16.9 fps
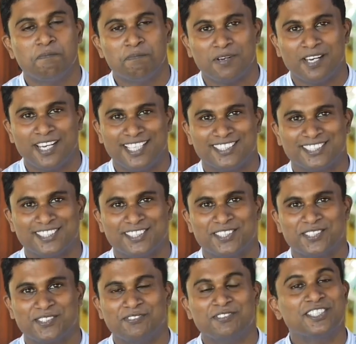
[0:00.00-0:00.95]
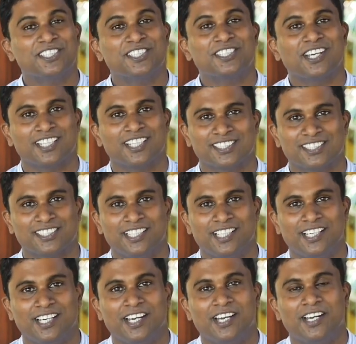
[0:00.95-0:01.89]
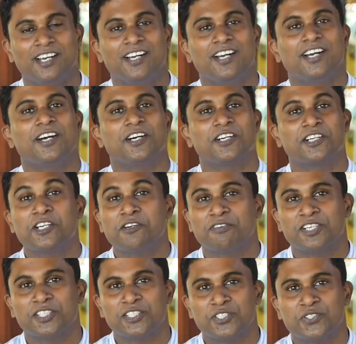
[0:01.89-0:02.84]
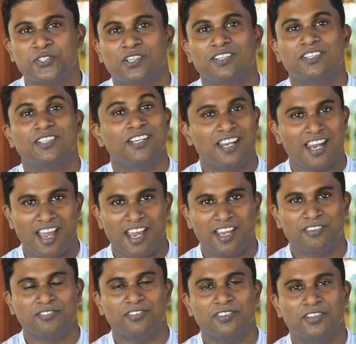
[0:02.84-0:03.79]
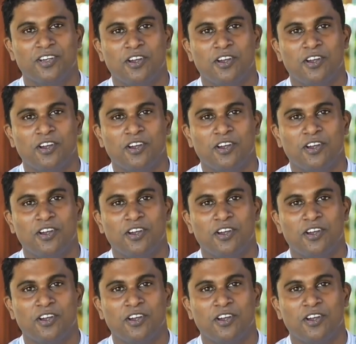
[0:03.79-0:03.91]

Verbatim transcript: Please visit us, refresh your life